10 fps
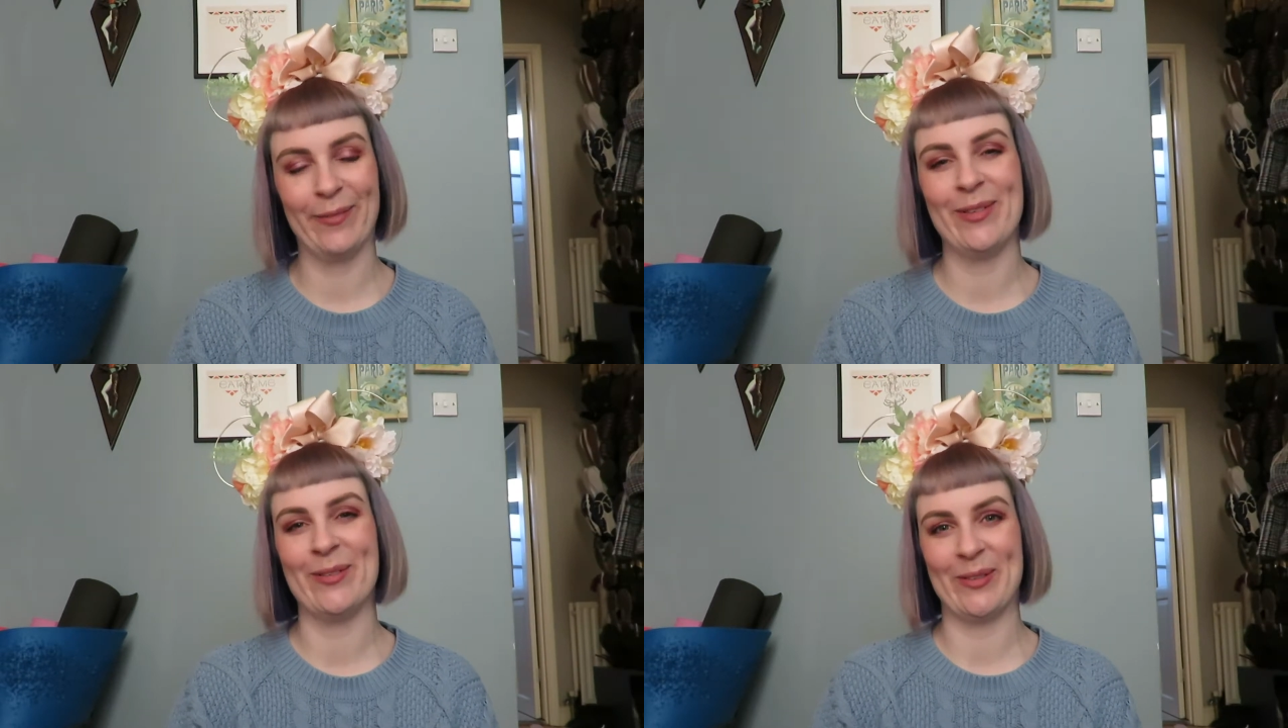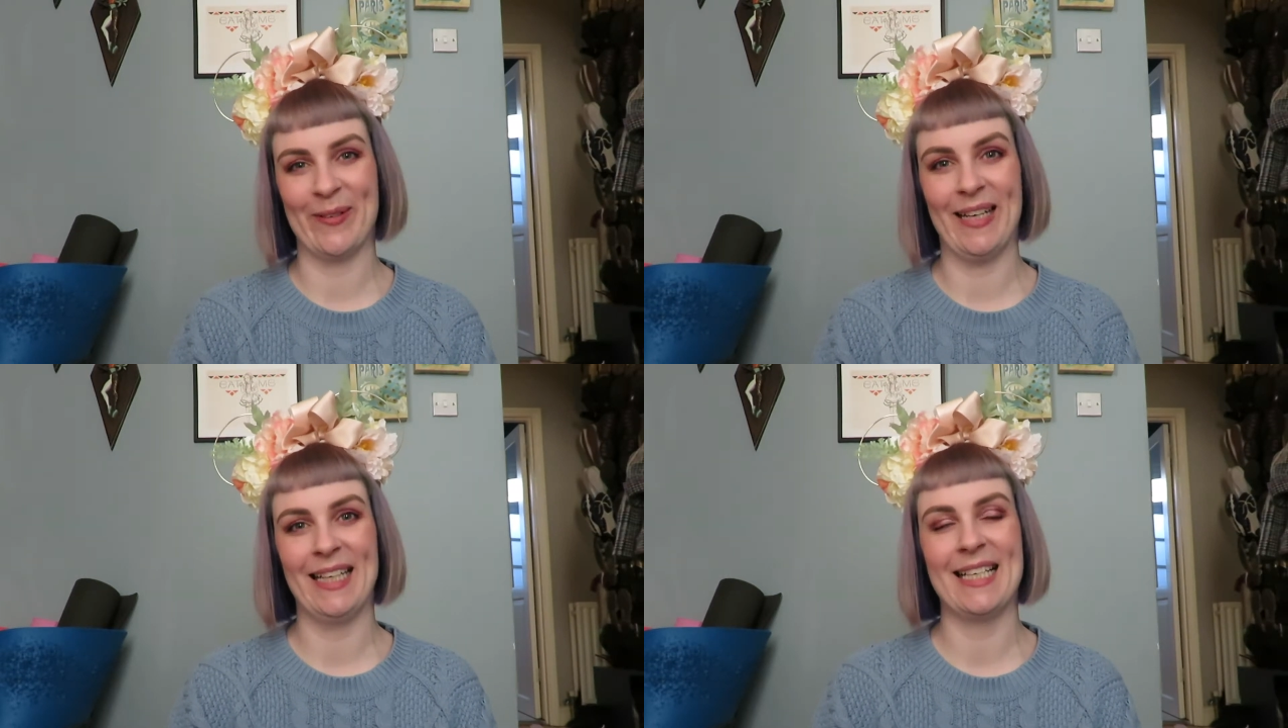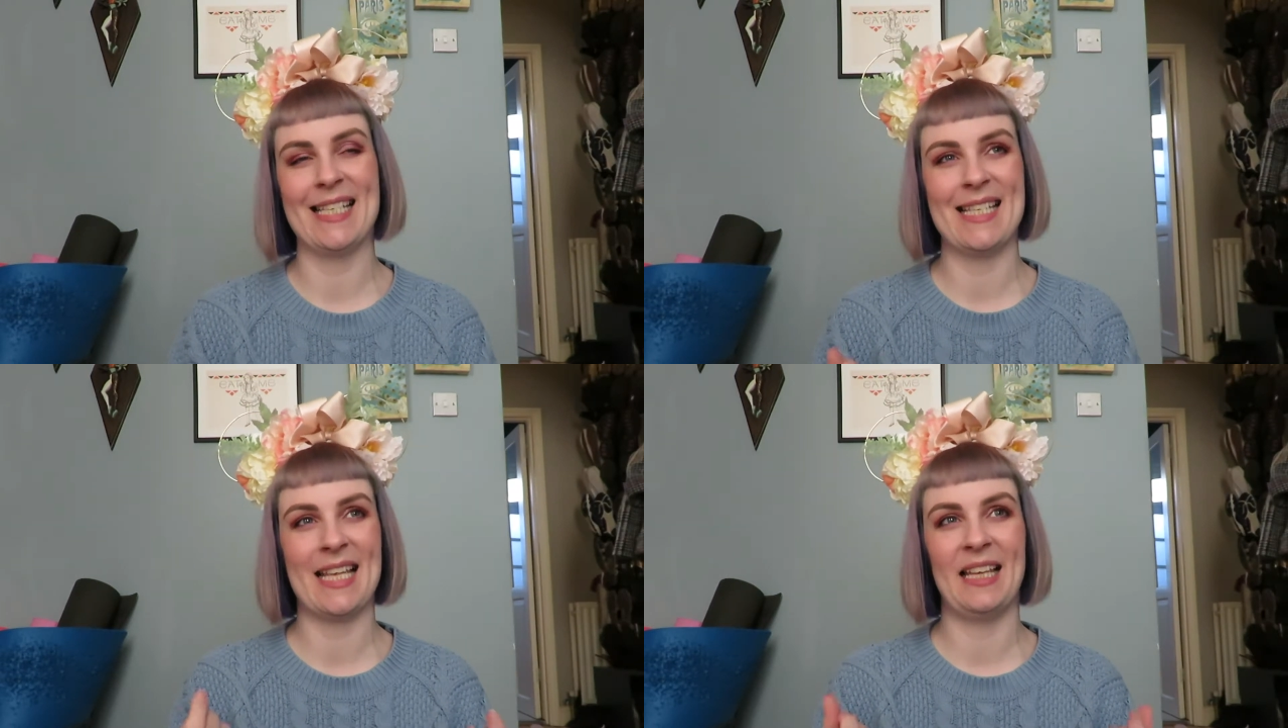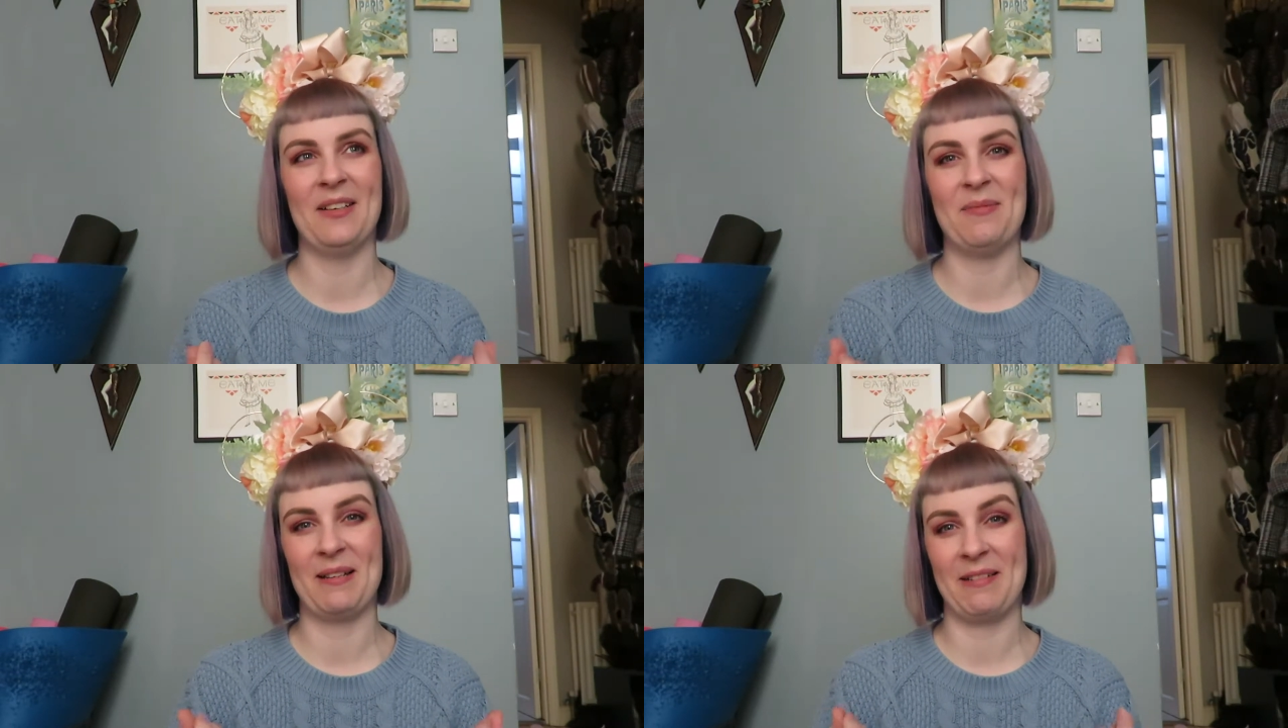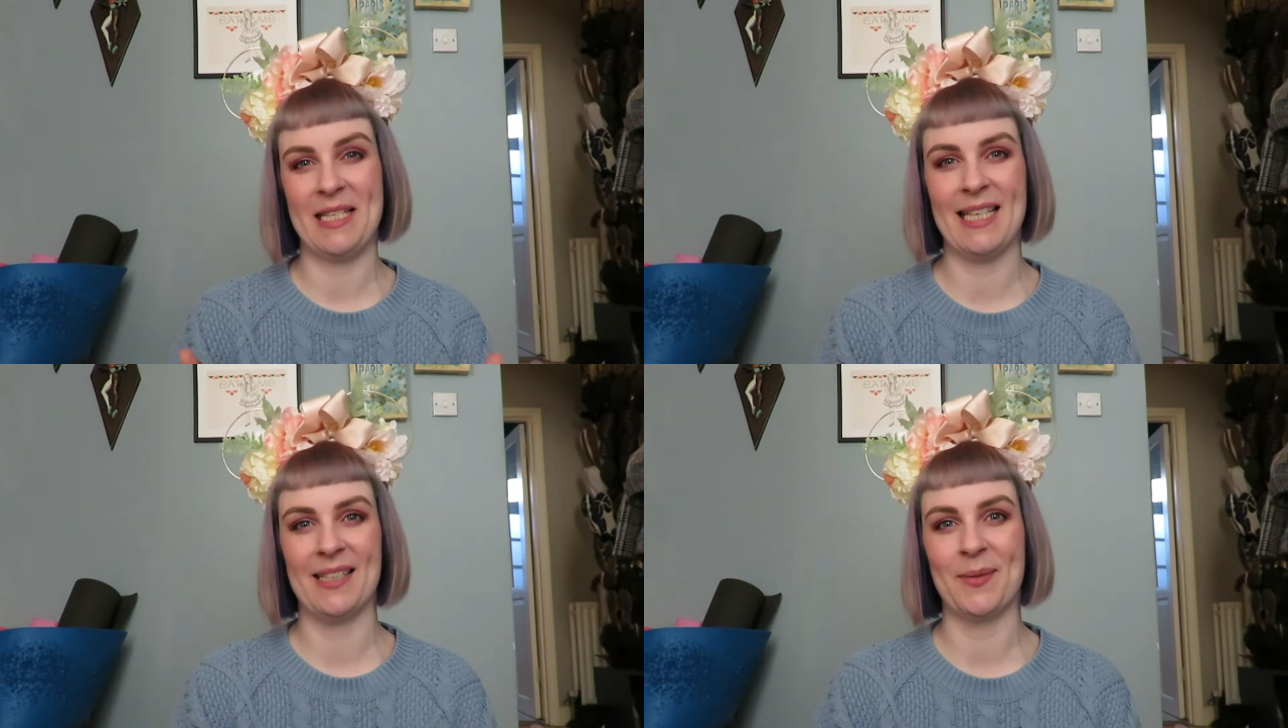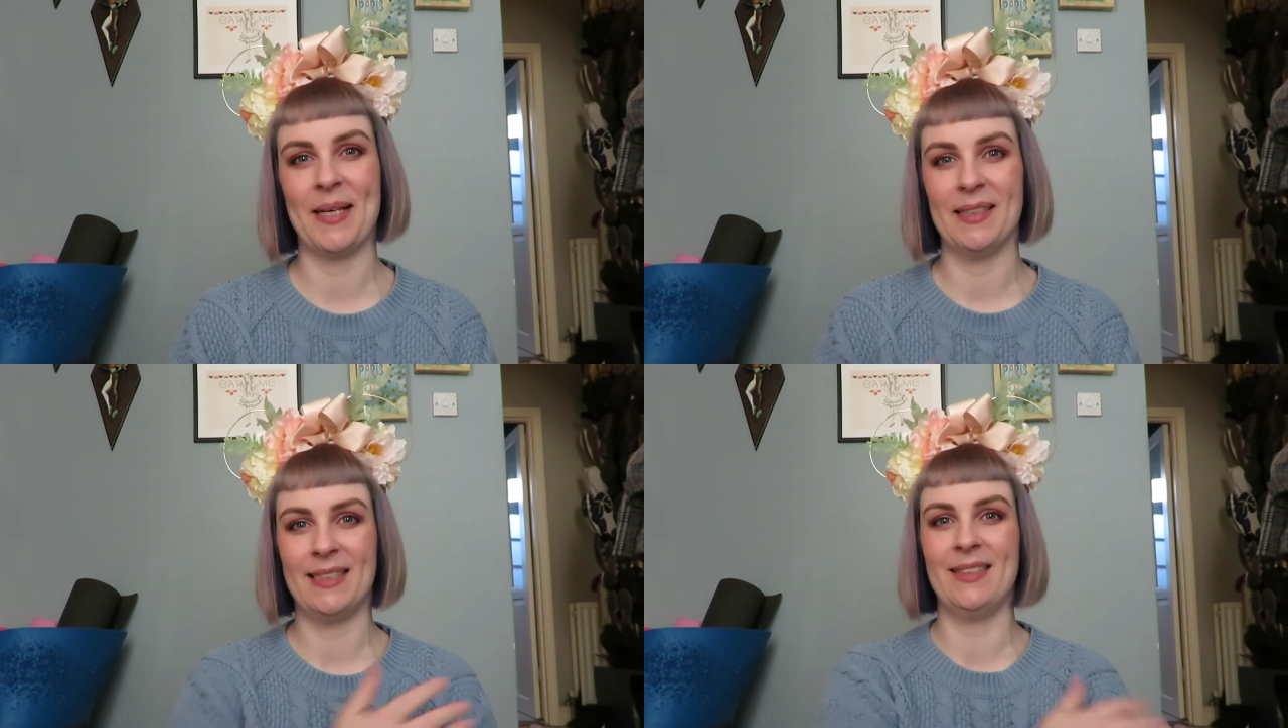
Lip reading: which was fun because it's a little bit greasy as well